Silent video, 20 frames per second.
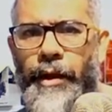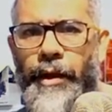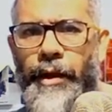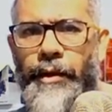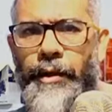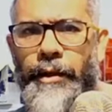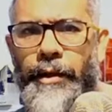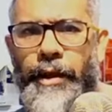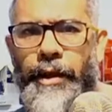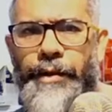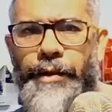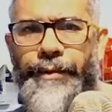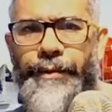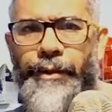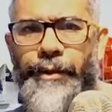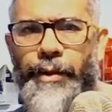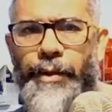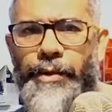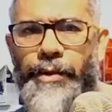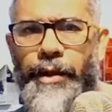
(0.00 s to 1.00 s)
These
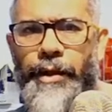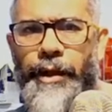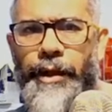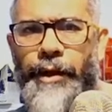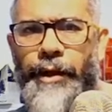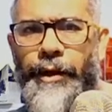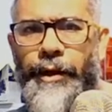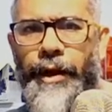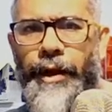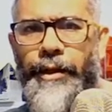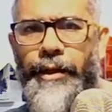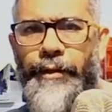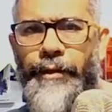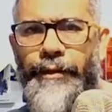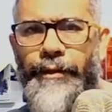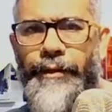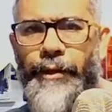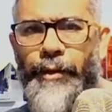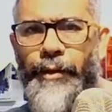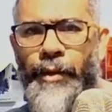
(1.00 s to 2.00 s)
photons are created
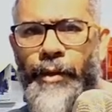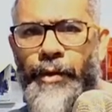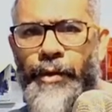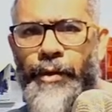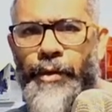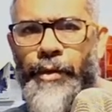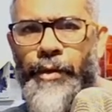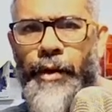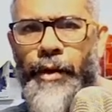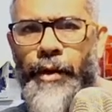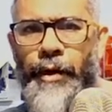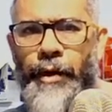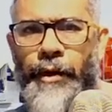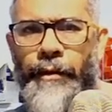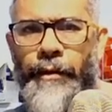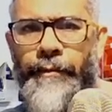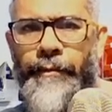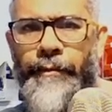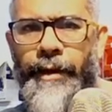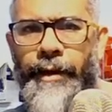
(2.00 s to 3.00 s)
photons
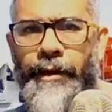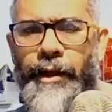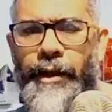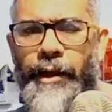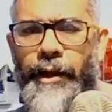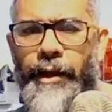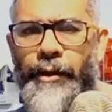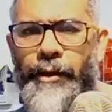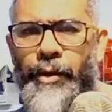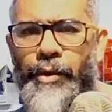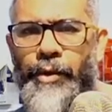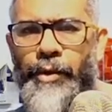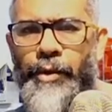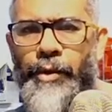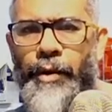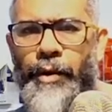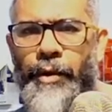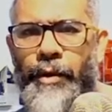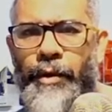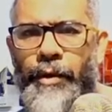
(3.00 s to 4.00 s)
when the electrons
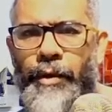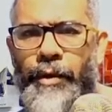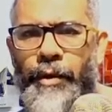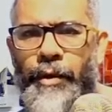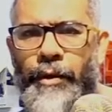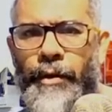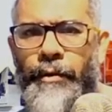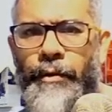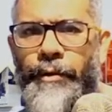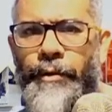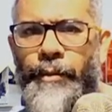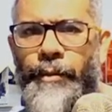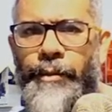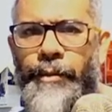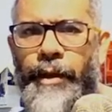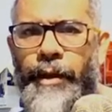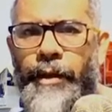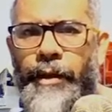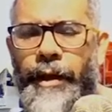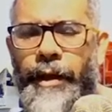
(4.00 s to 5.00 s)
go from
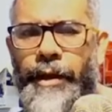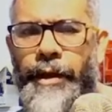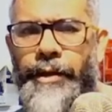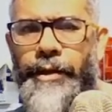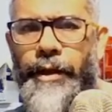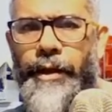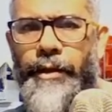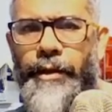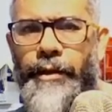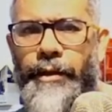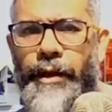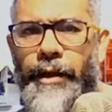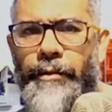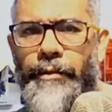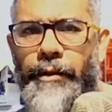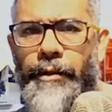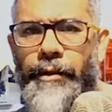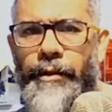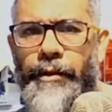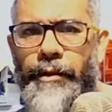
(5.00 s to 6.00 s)
their excited
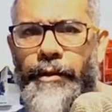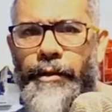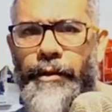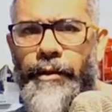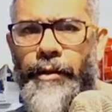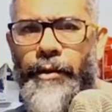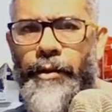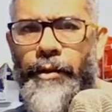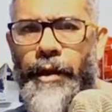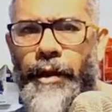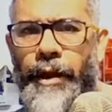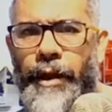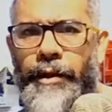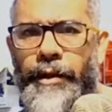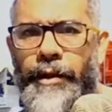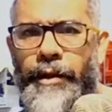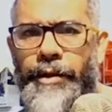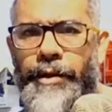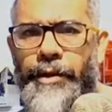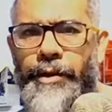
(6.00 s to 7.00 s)
level or higher
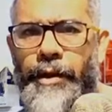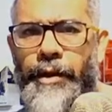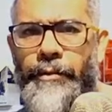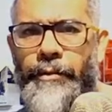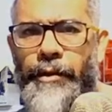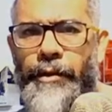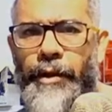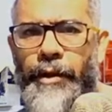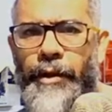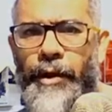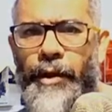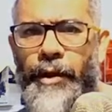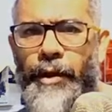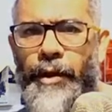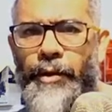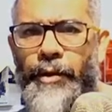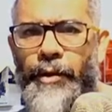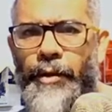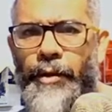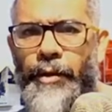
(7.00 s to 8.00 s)
energy level
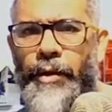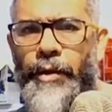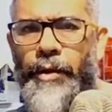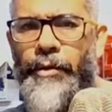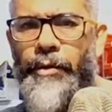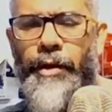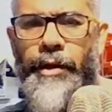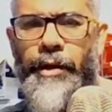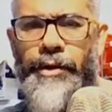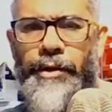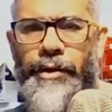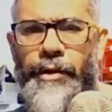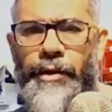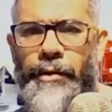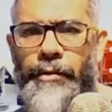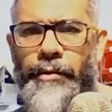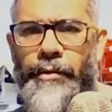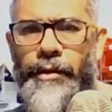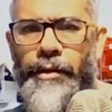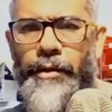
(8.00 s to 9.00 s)
to lower energy level.
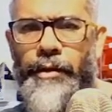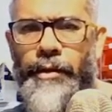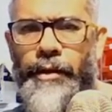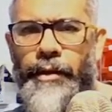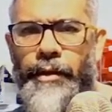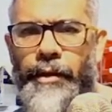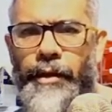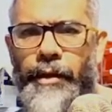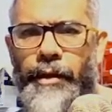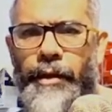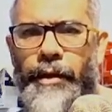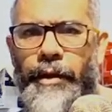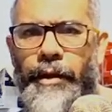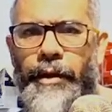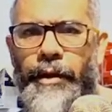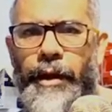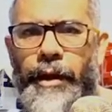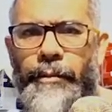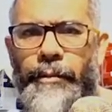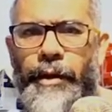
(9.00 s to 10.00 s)

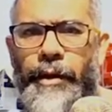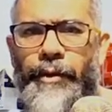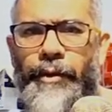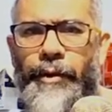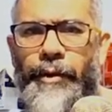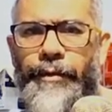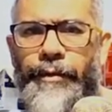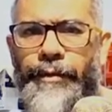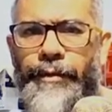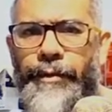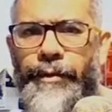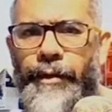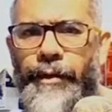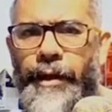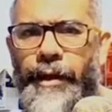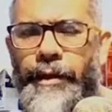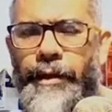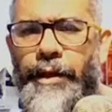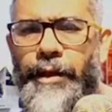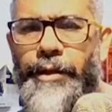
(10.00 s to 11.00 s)
The amount of
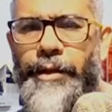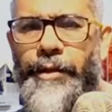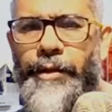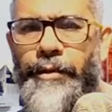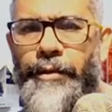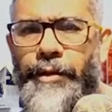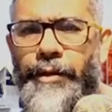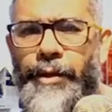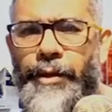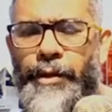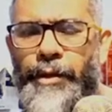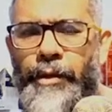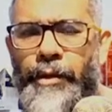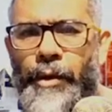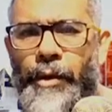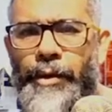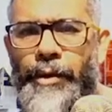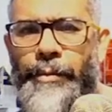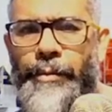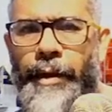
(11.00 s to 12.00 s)
energy which is
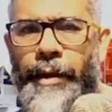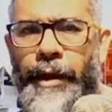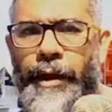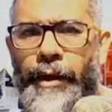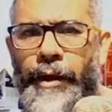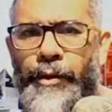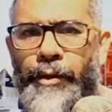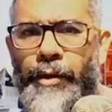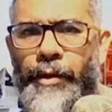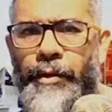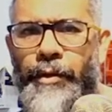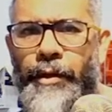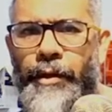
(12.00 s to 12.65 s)
lost by electron